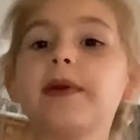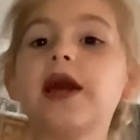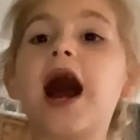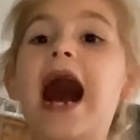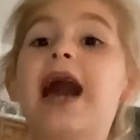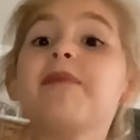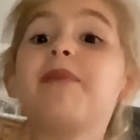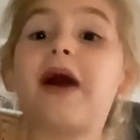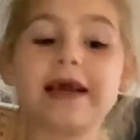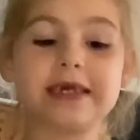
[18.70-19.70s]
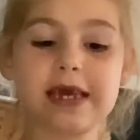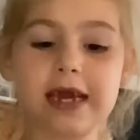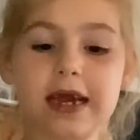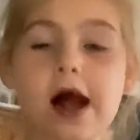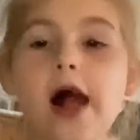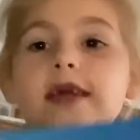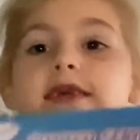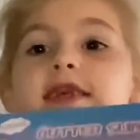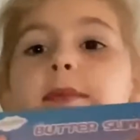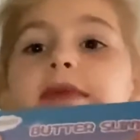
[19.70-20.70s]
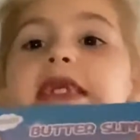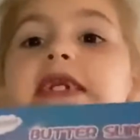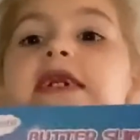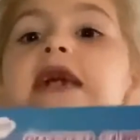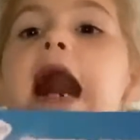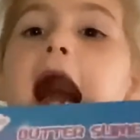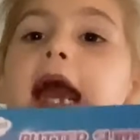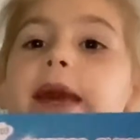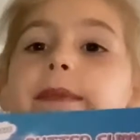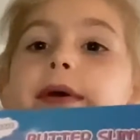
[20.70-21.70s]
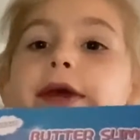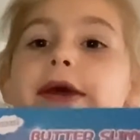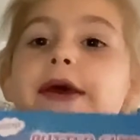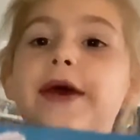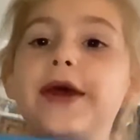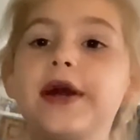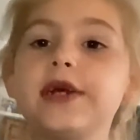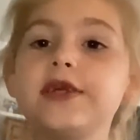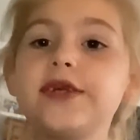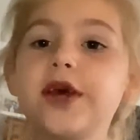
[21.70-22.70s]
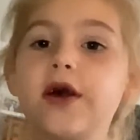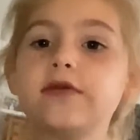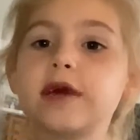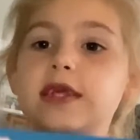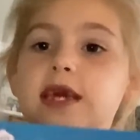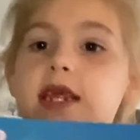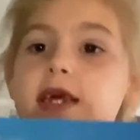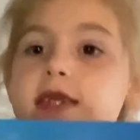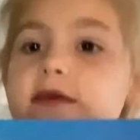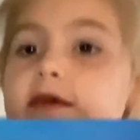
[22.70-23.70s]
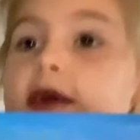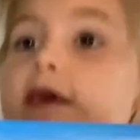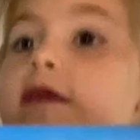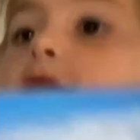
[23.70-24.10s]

to be unboxing some slime. So, let's get into this.